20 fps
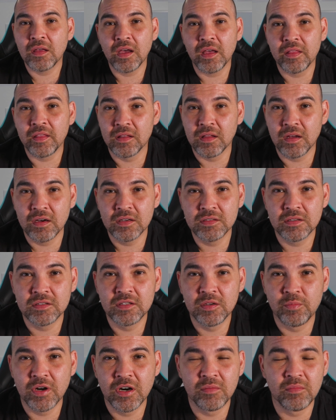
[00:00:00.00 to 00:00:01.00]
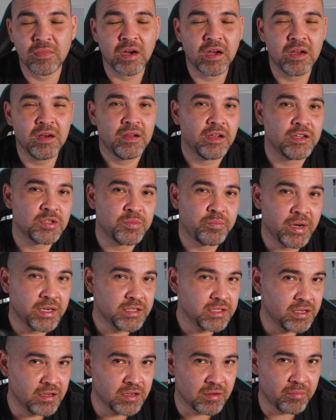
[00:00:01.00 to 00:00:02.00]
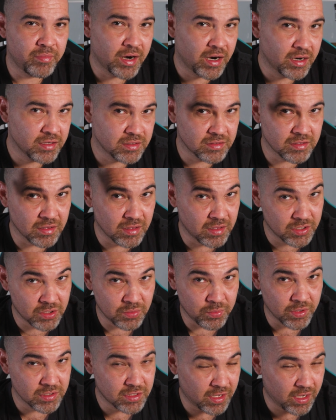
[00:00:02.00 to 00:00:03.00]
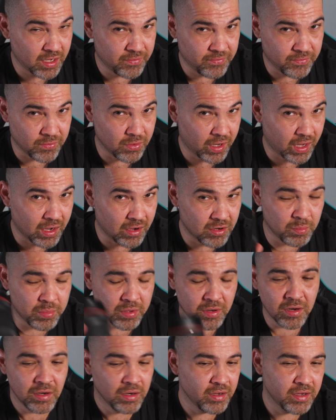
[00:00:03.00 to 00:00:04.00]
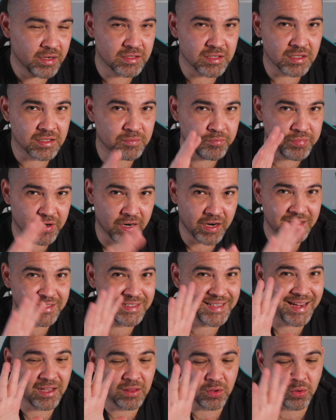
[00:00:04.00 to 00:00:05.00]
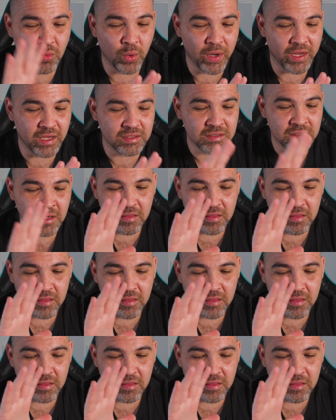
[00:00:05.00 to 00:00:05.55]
And the last thing to bear in mind, especially in comparison to this one's f4 counterpart, is this price and the weight.